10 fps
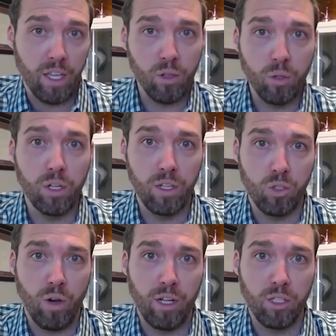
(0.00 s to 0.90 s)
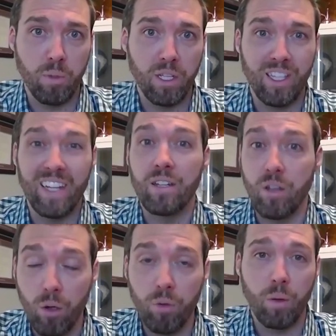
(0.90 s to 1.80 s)
included in the trials because they didn't
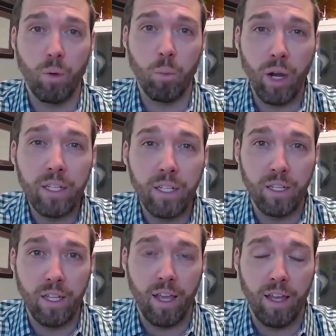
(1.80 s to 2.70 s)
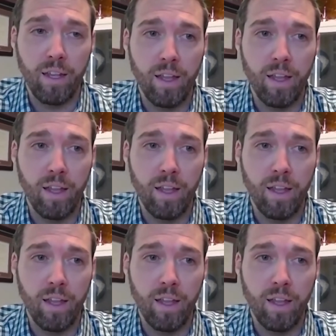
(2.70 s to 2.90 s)
know they were pregnant yet,